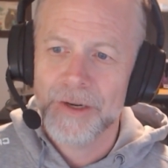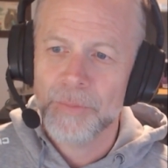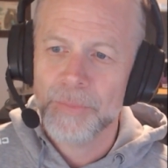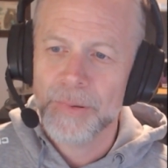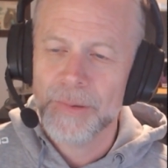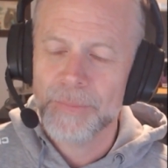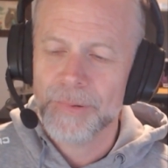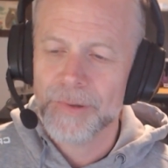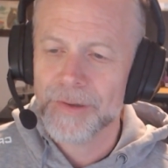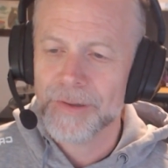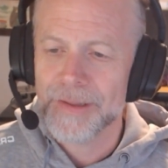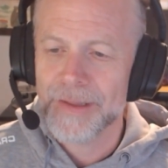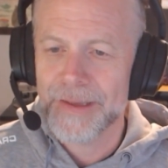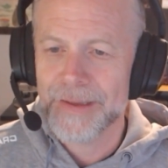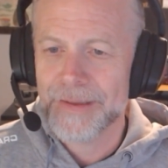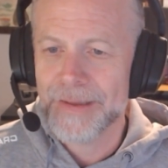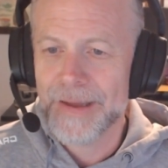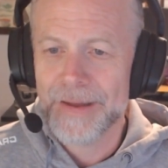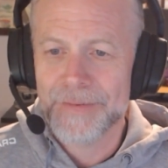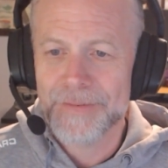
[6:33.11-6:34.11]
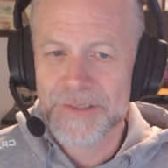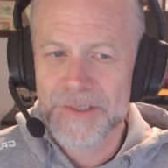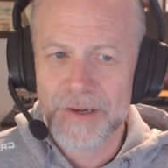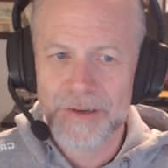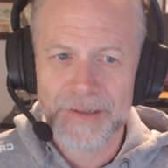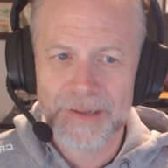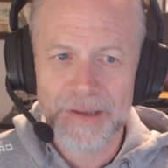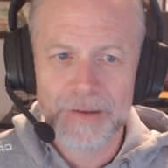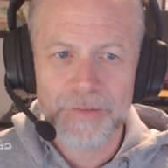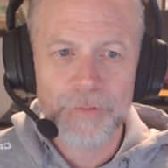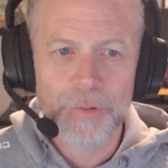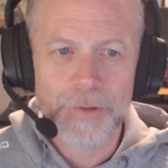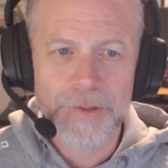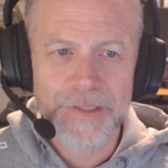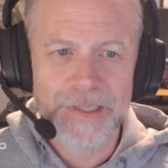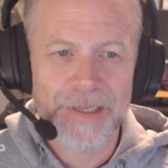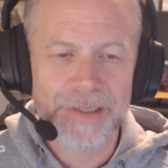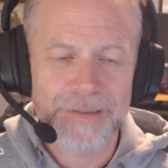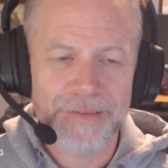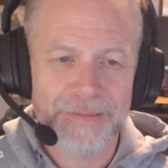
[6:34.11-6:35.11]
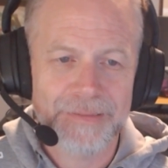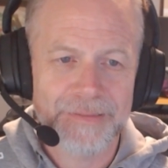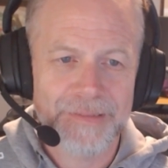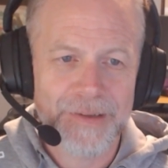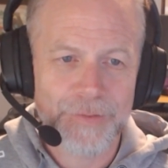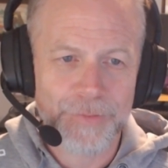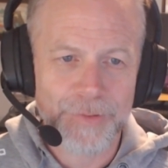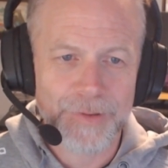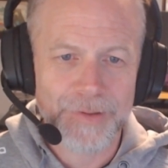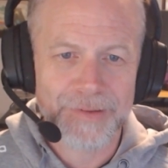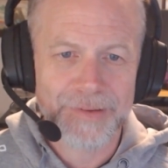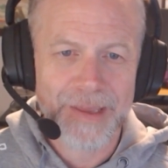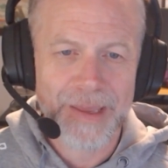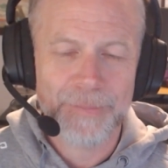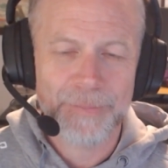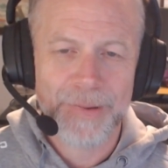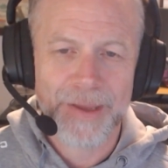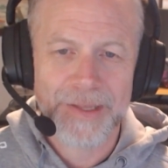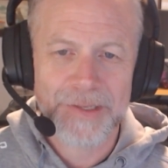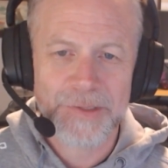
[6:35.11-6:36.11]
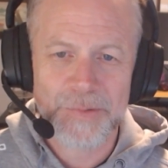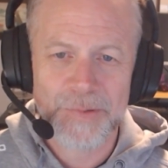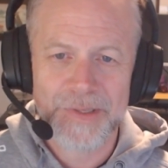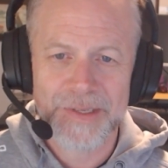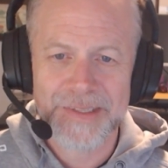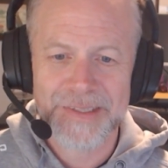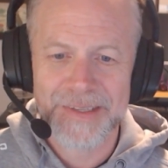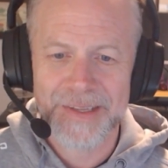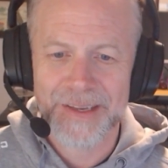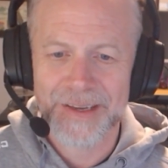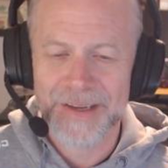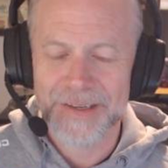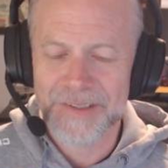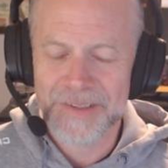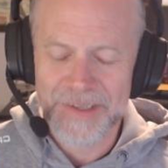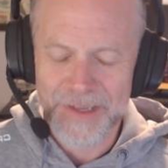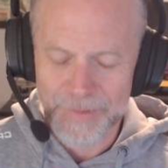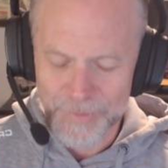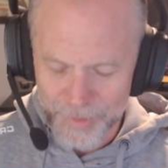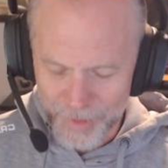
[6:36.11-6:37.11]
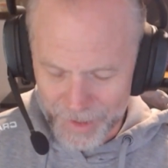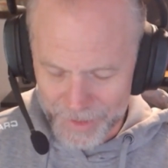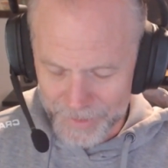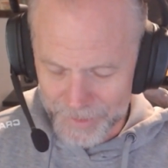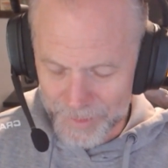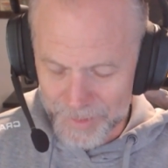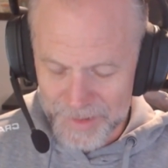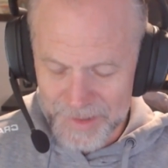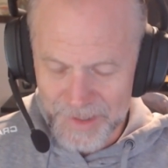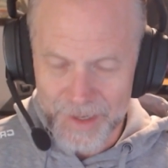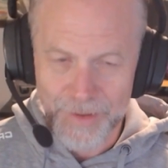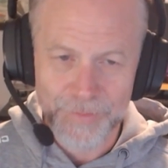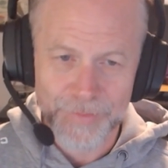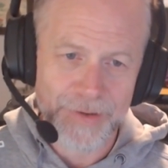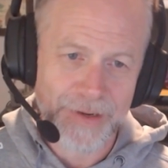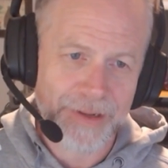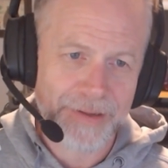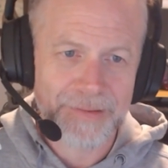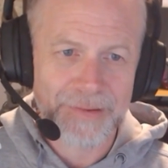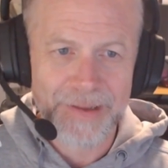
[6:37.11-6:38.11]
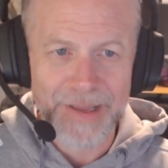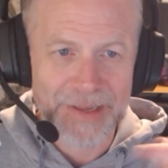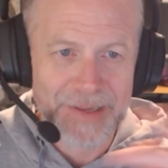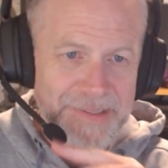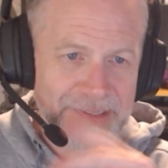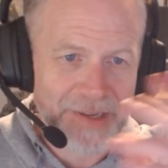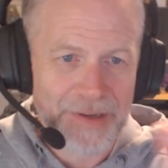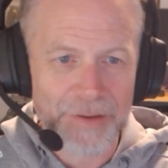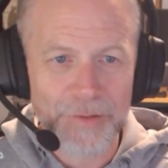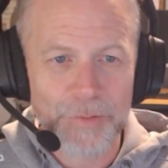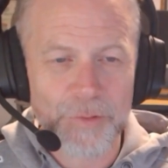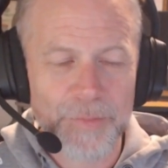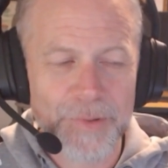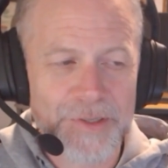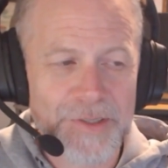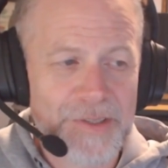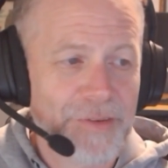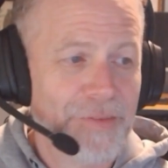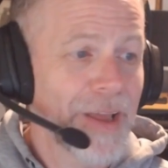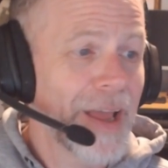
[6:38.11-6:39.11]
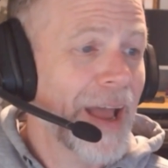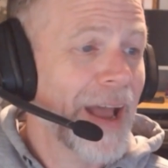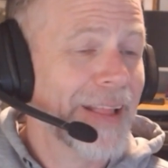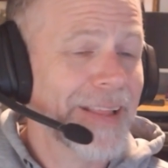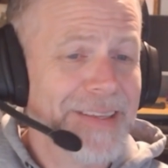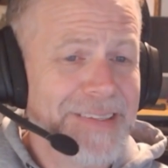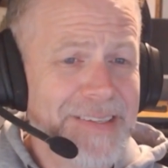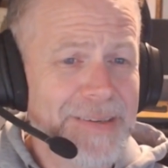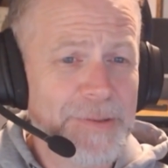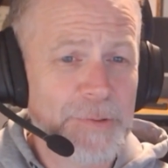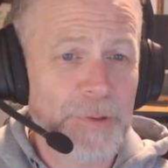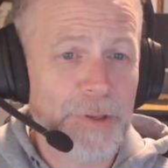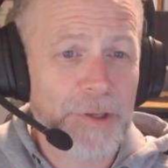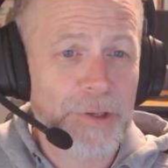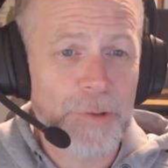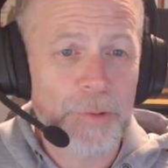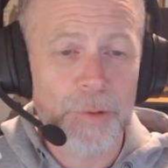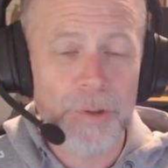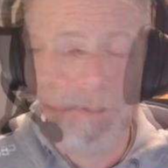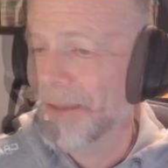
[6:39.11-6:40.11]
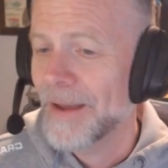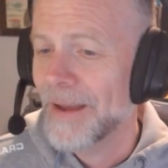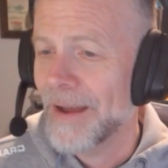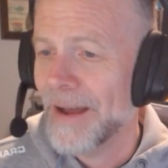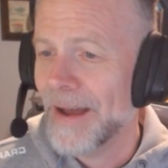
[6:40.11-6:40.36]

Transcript: People are like, yeah, I've started like 14 different campaigns with this thing. I just keep trying new stuff, and I kind of cycle through a bunch of stuff, and that seems really cool.